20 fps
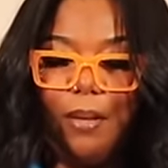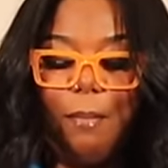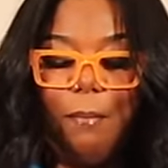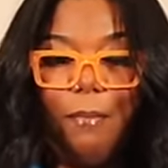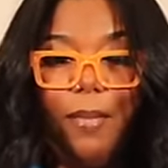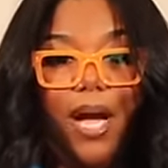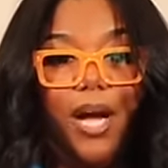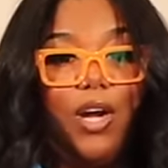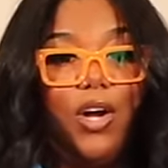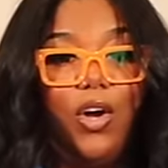
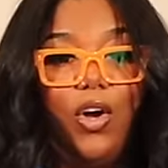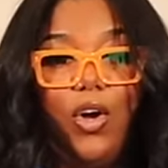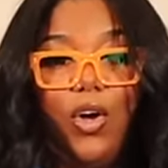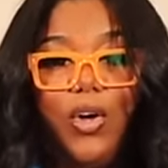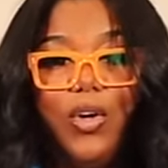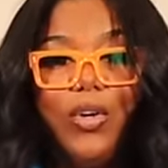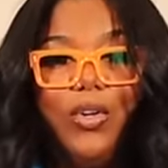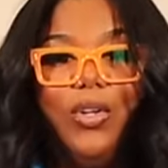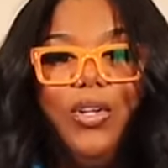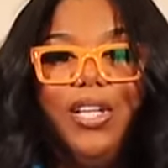My
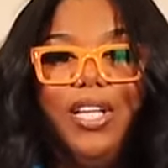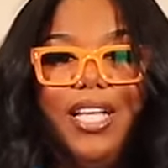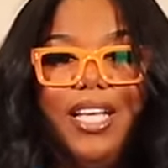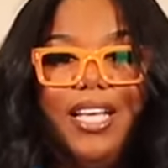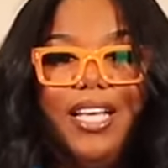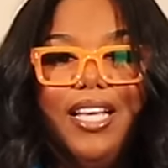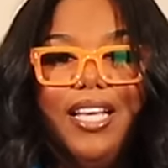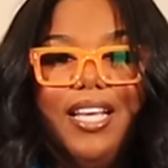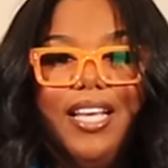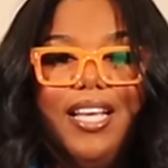goal
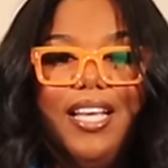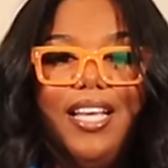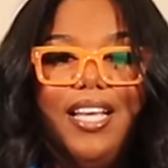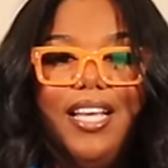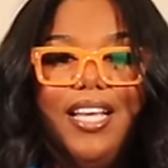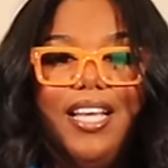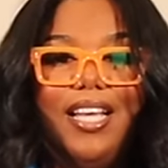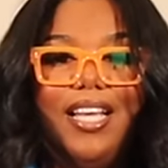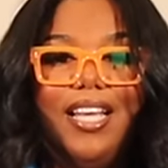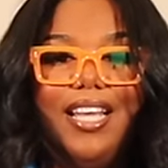
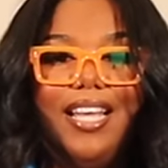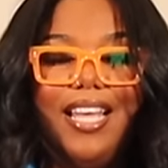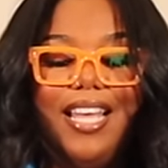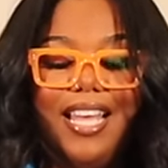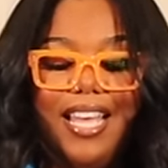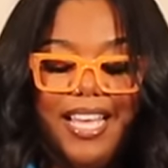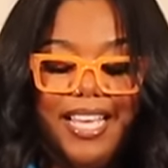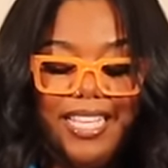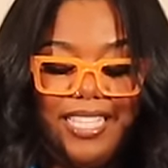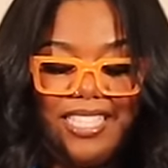
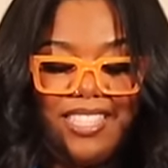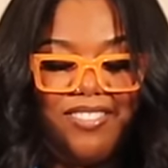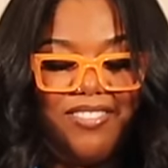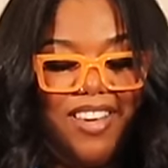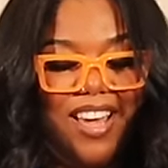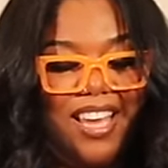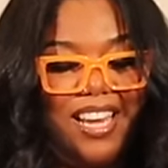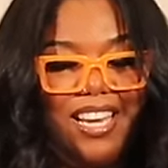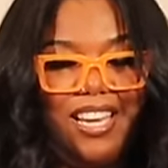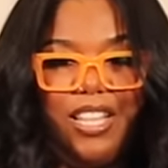is to
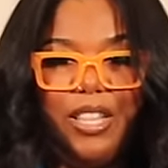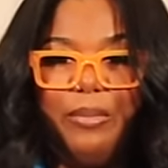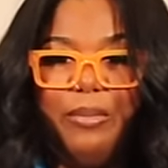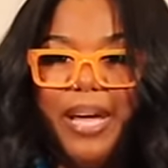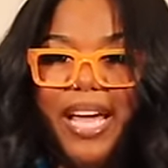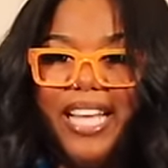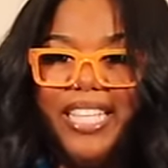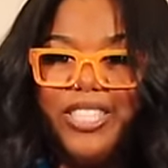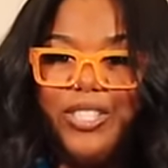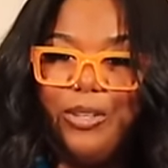find another
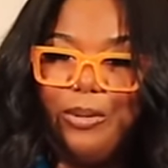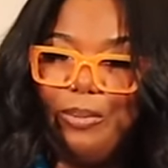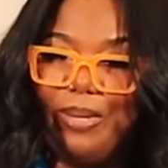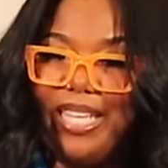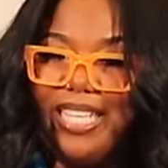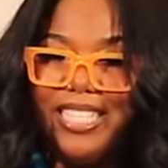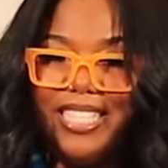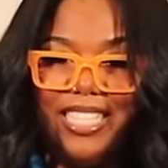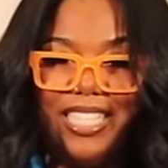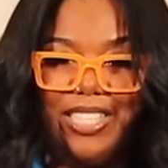bag to
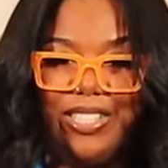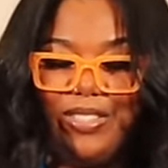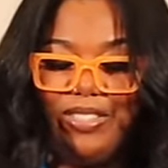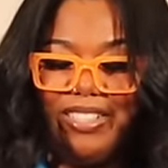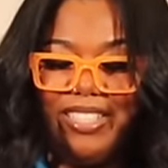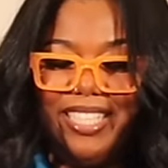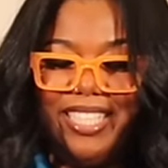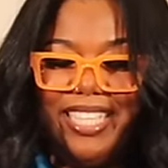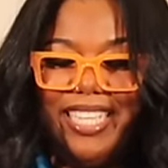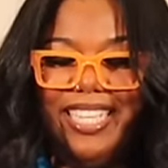replace this
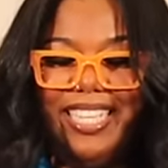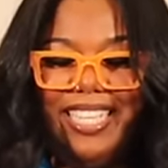one.